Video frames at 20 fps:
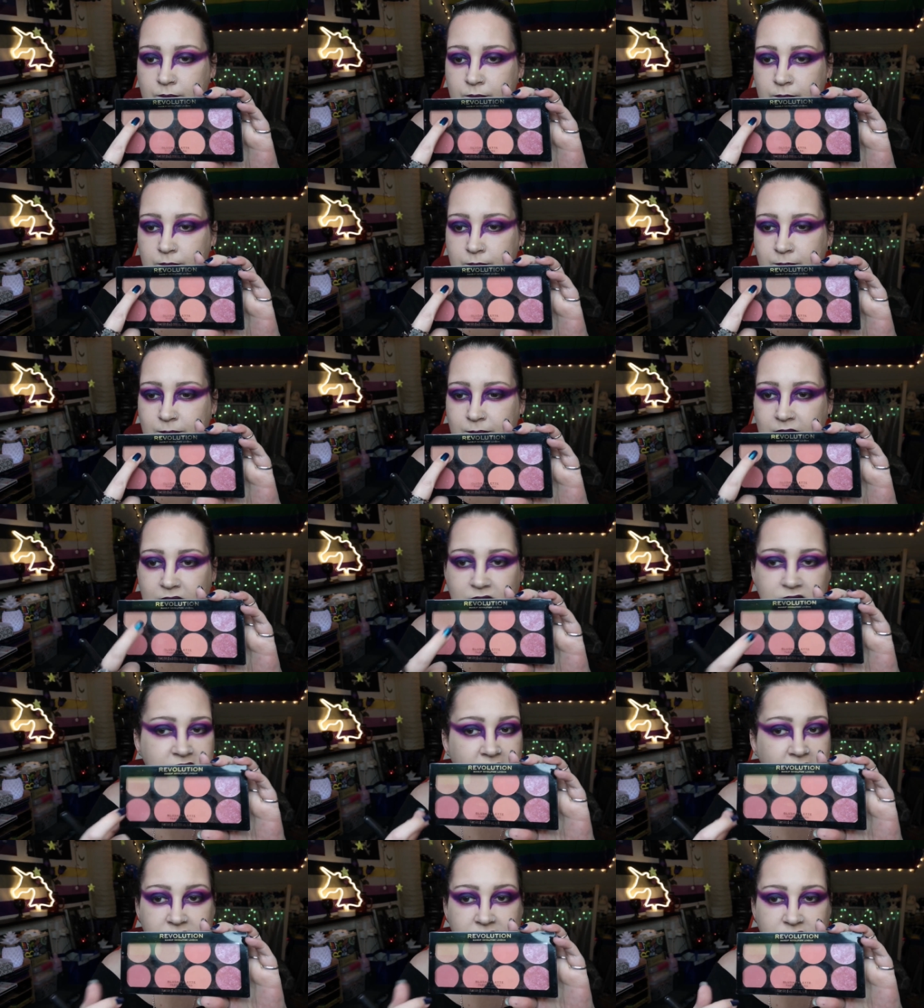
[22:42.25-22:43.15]
Because
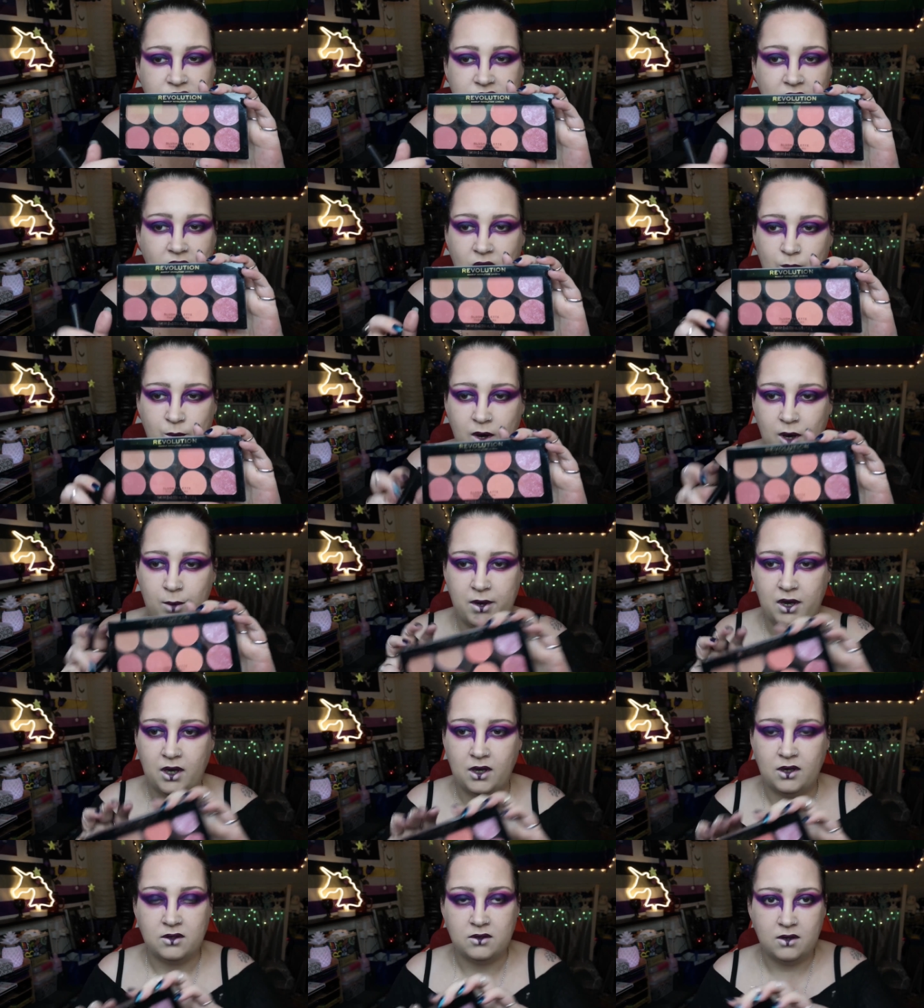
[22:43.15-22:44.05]
I just can't wear
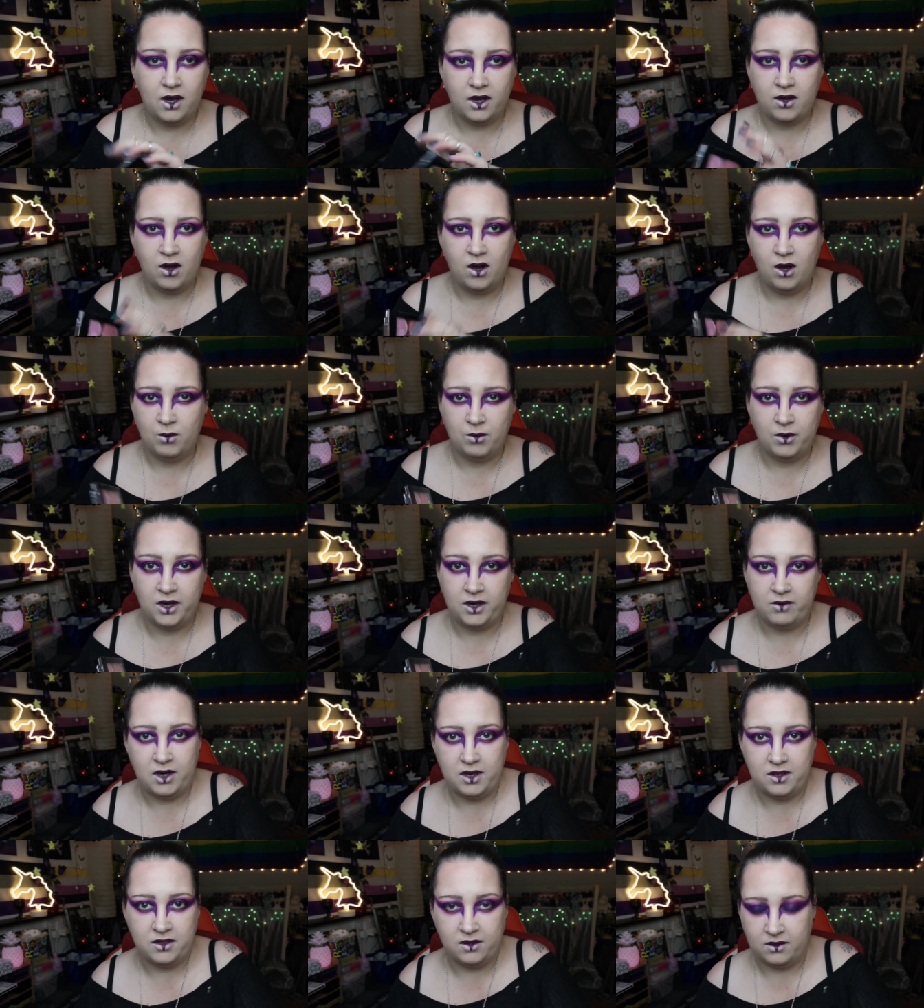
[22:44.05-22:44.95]
pink. I can't wear
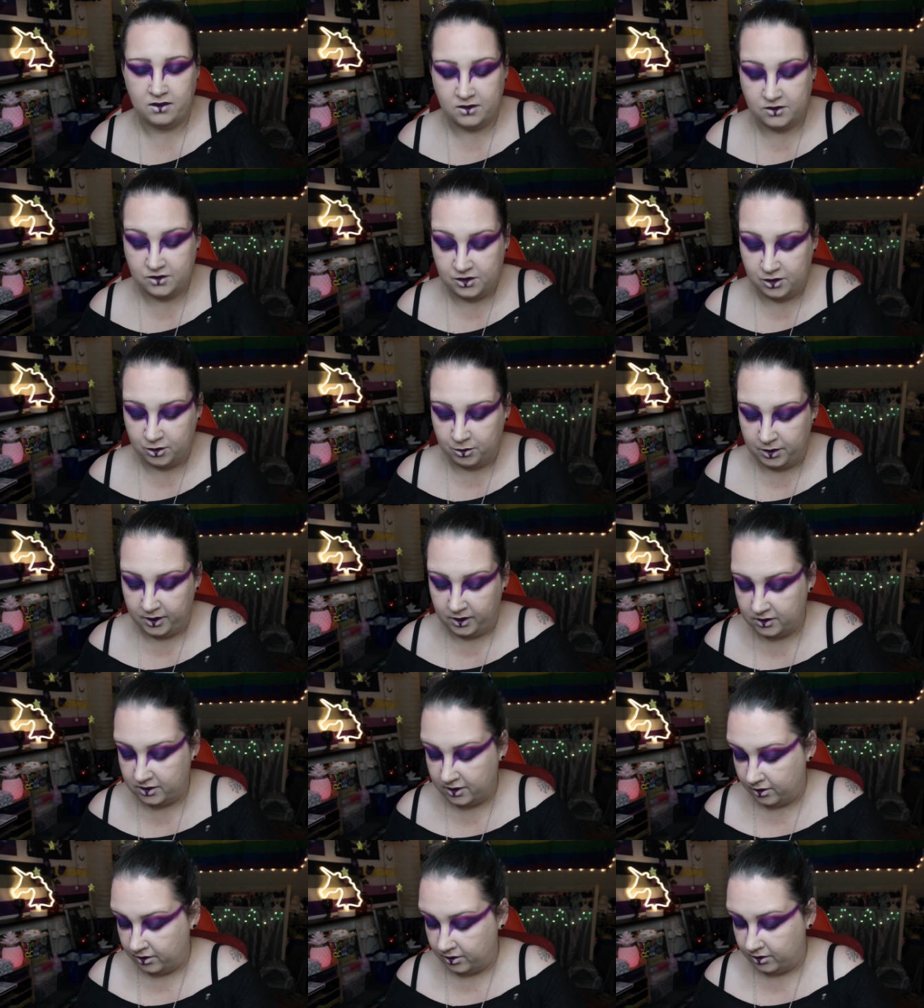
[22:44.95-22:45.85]
anything that's too pink
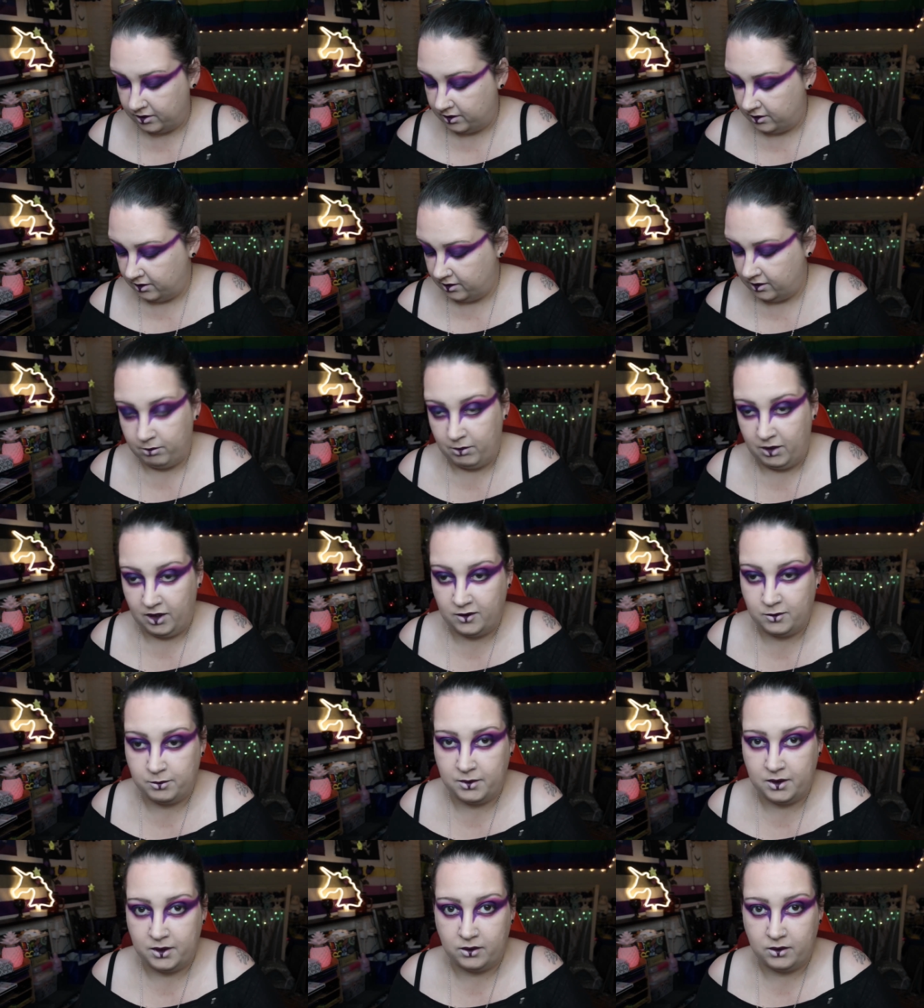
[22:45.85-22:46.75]
toned. It
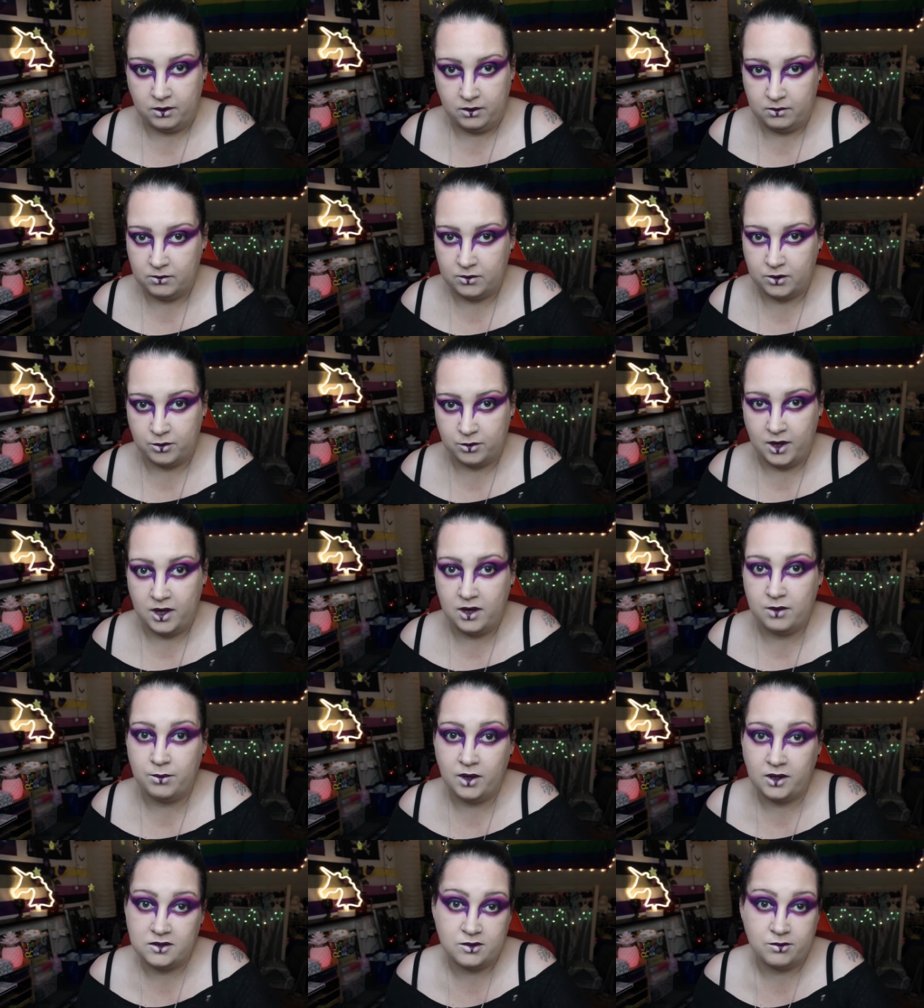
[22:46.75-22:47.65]
makes me look, it
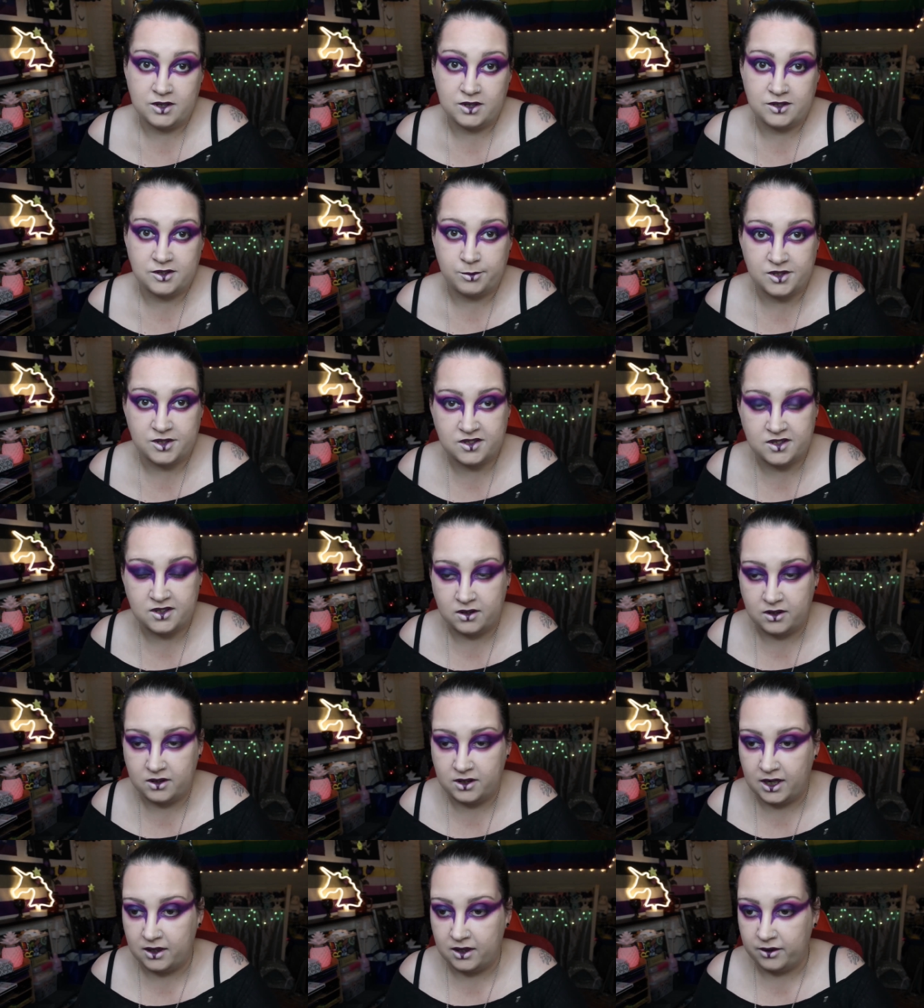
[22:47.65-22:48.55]
makes the rest of my skin
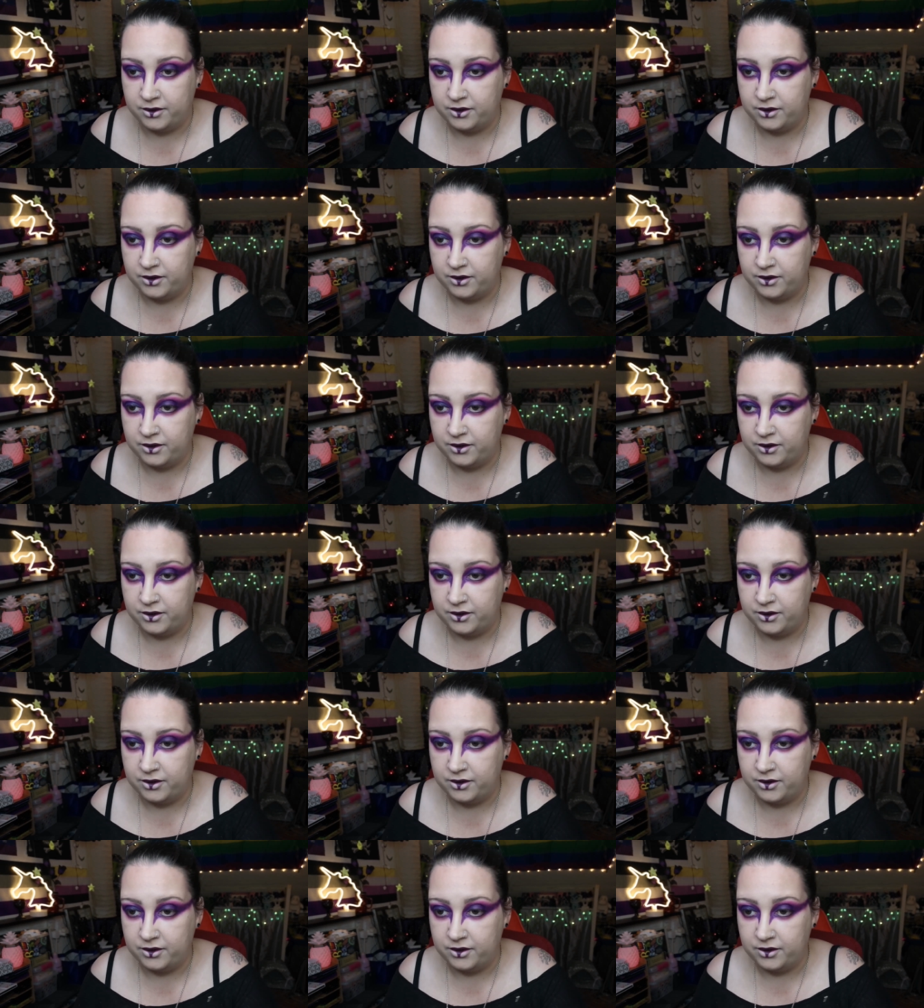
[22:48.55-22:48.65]
look yellow.